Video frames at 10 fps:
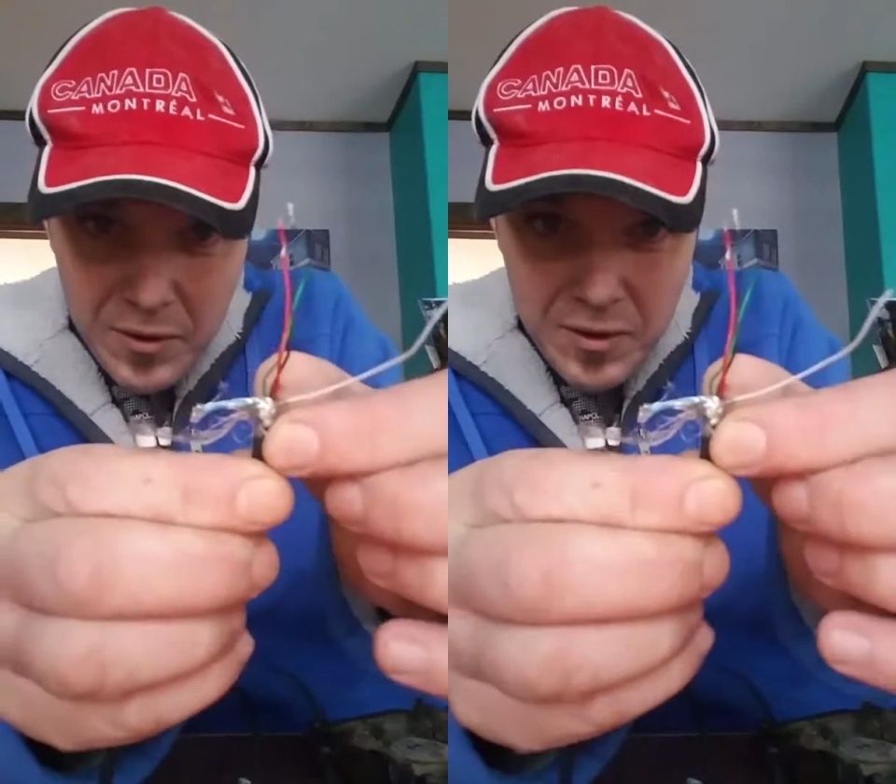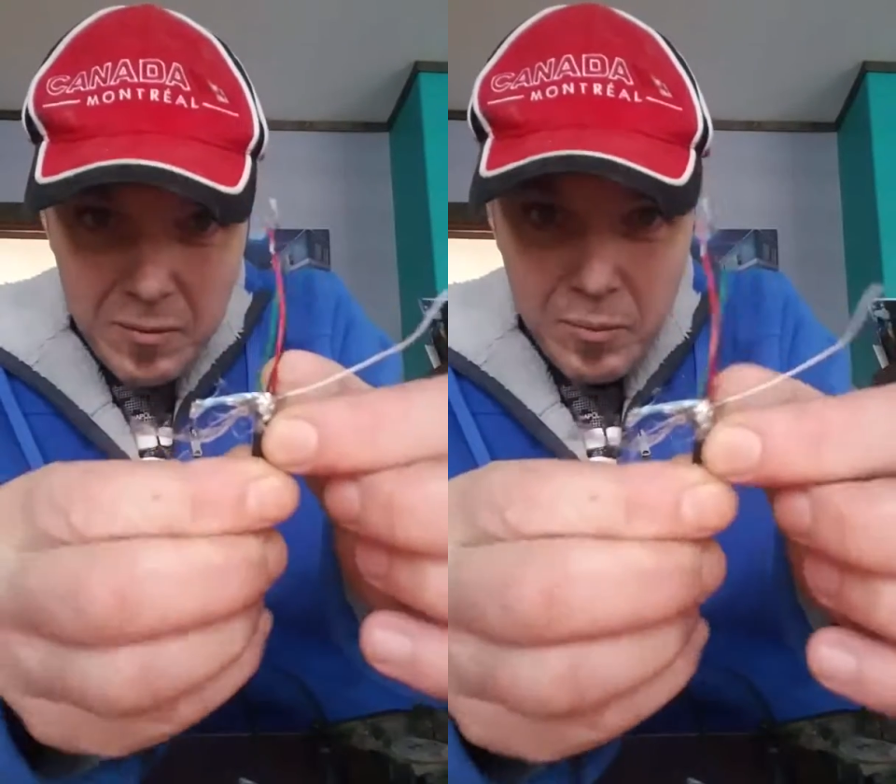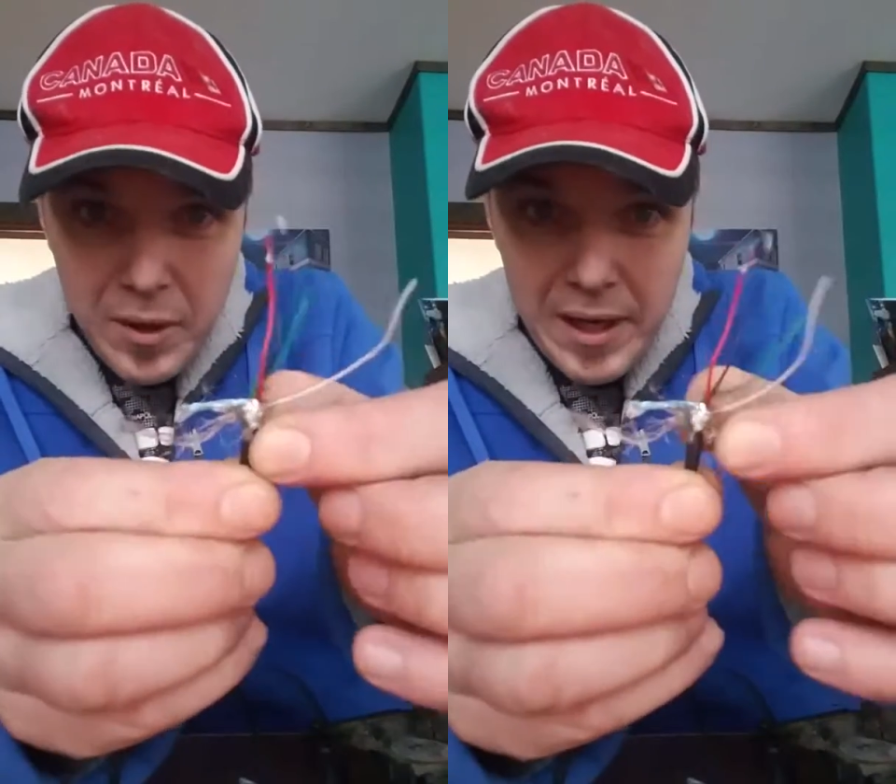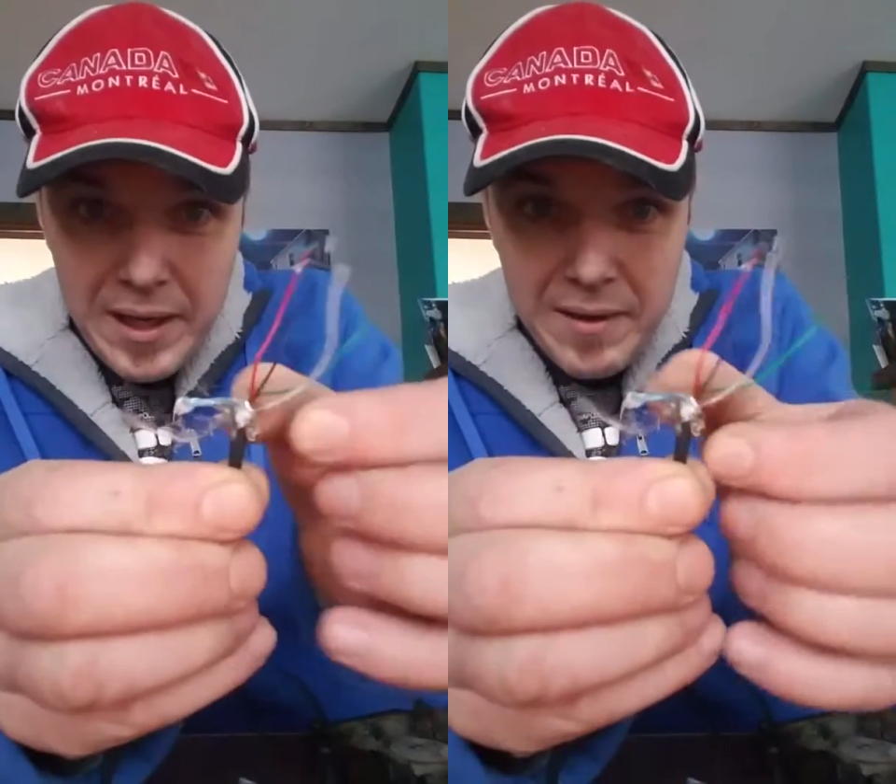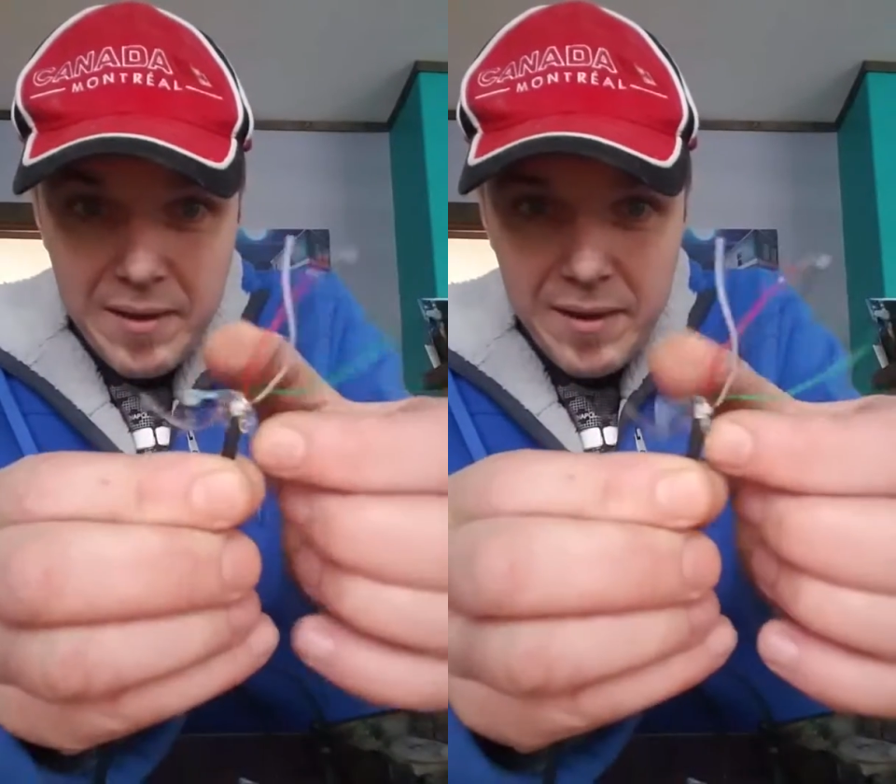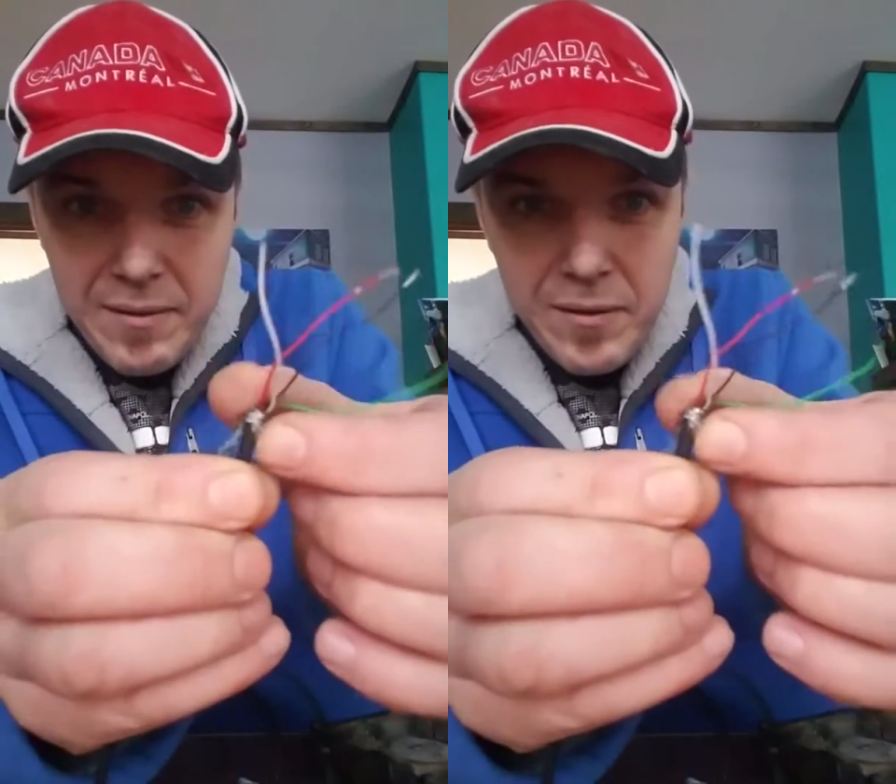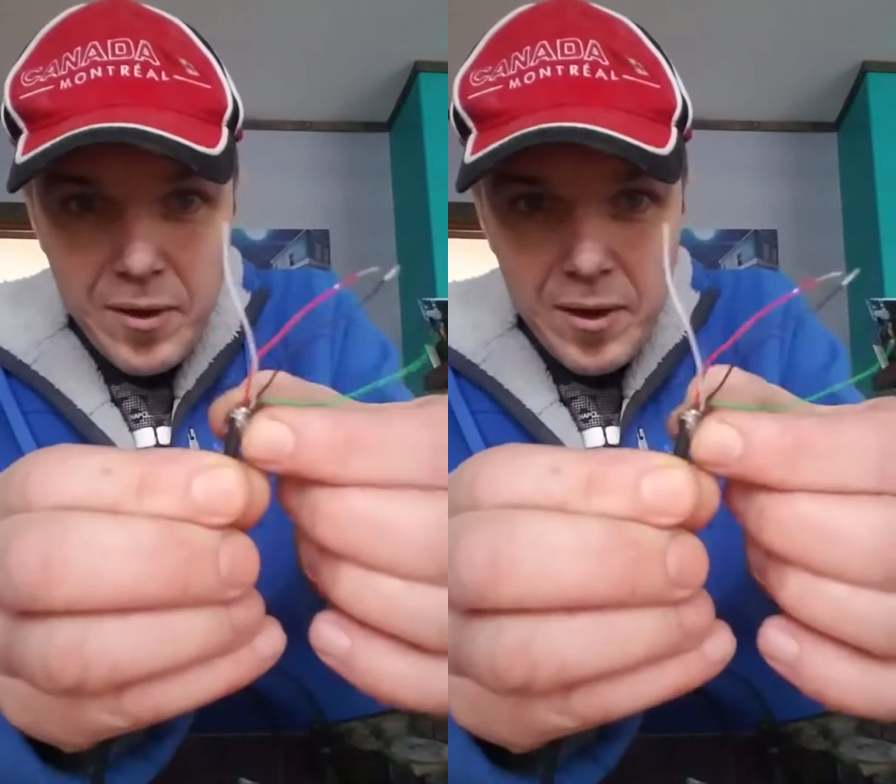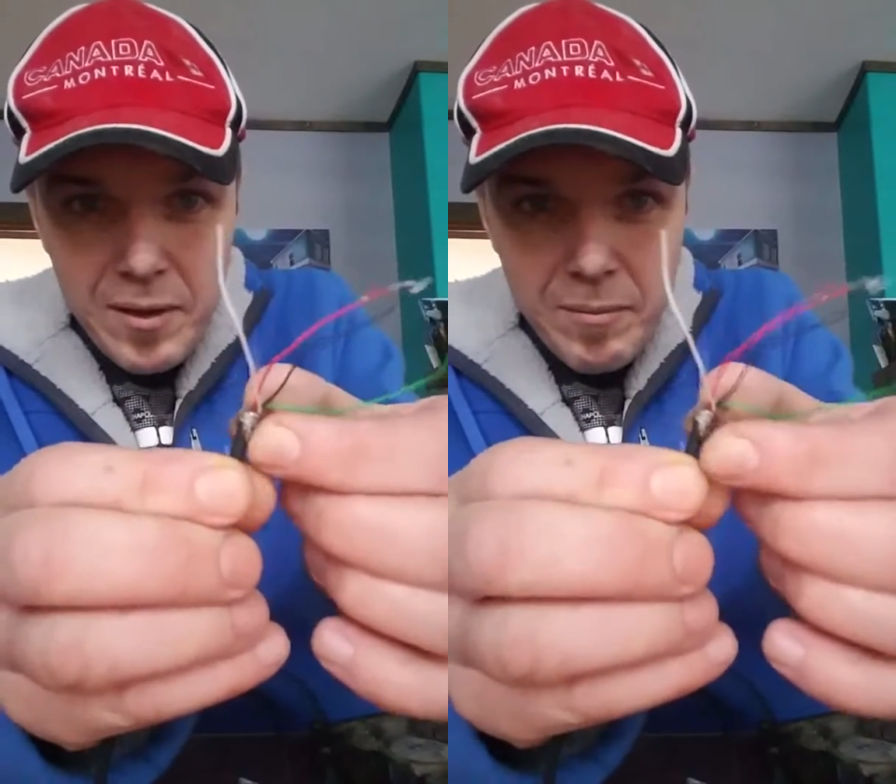They're just braidings for
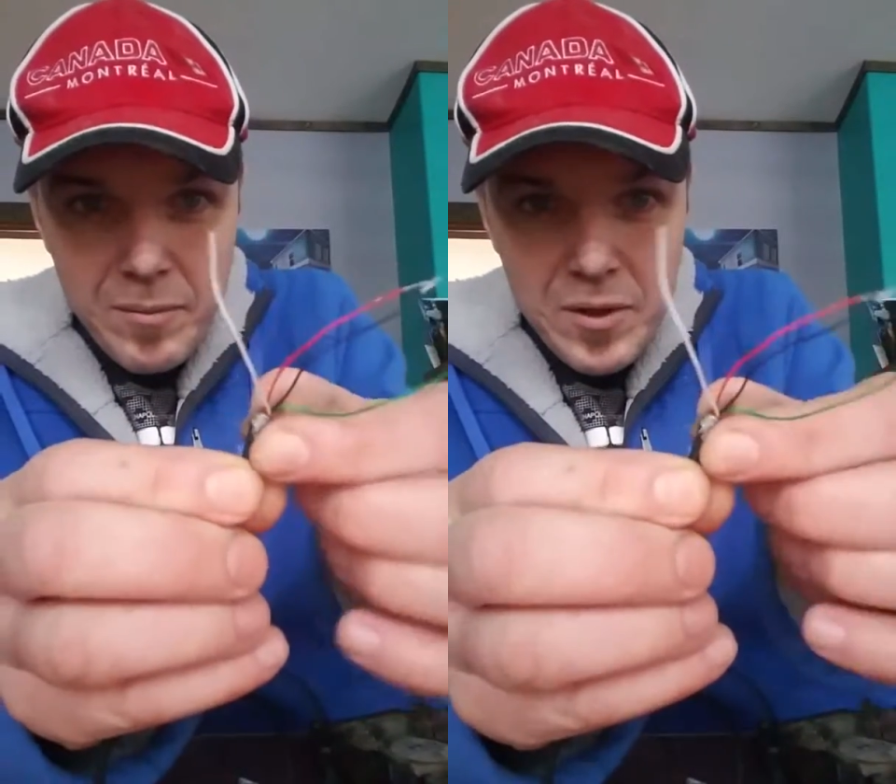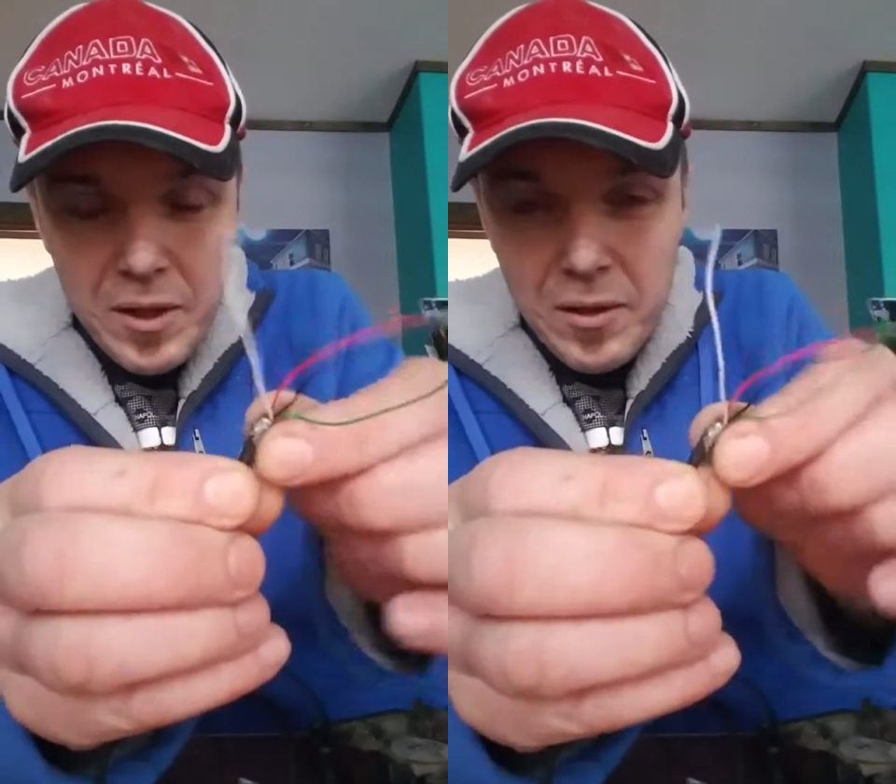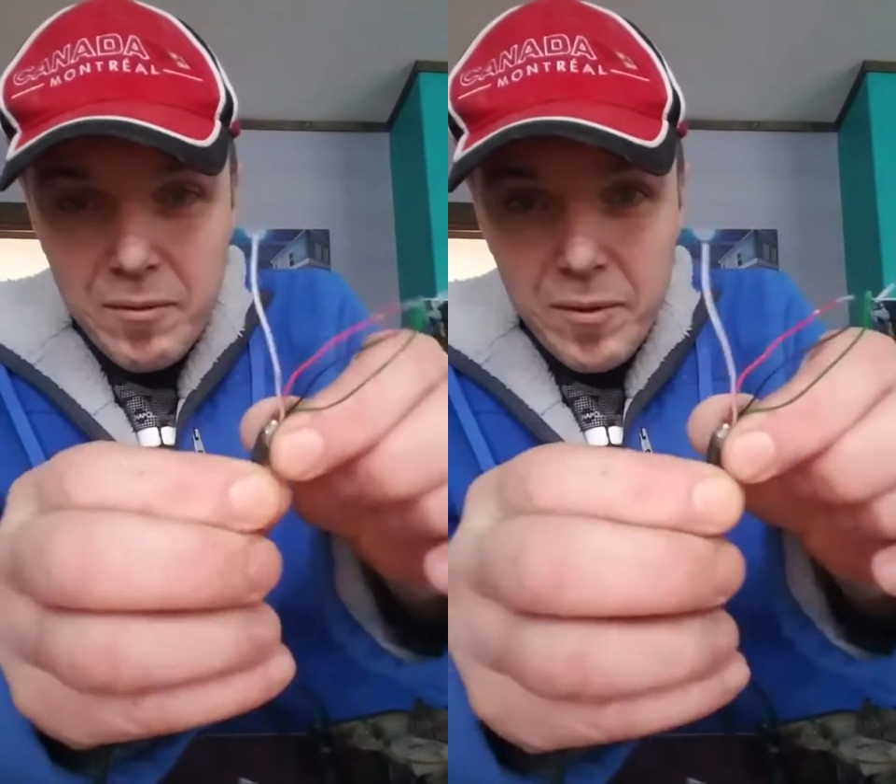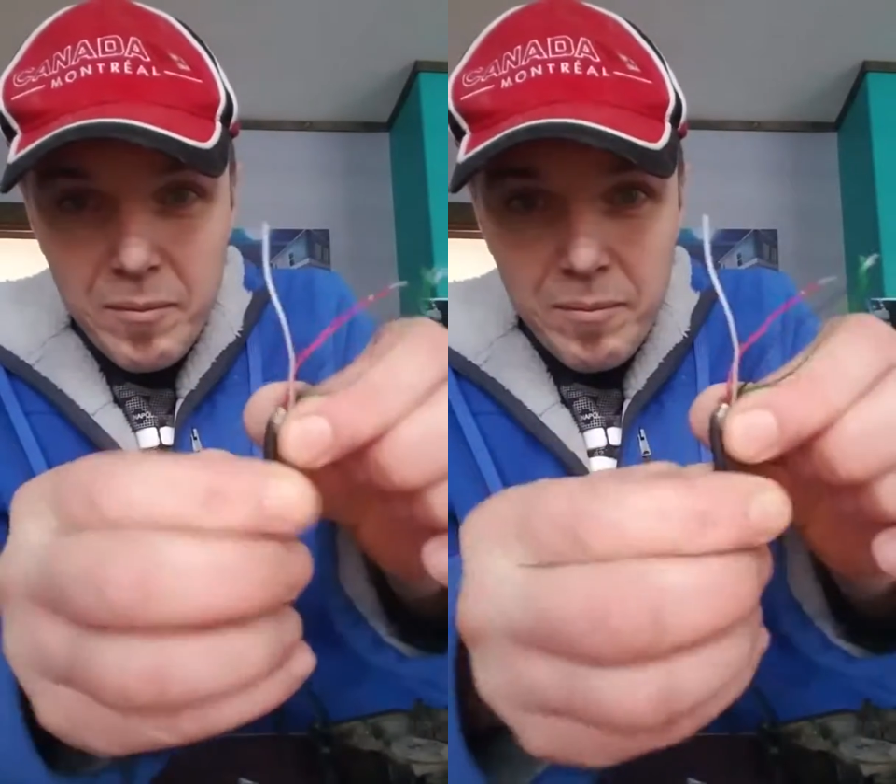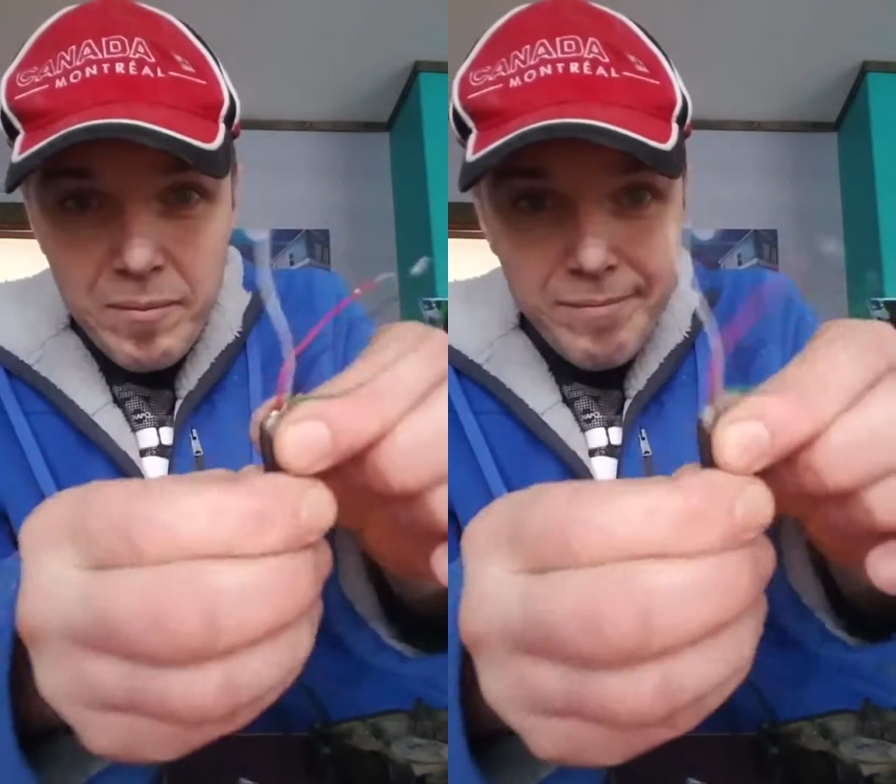to shield it from,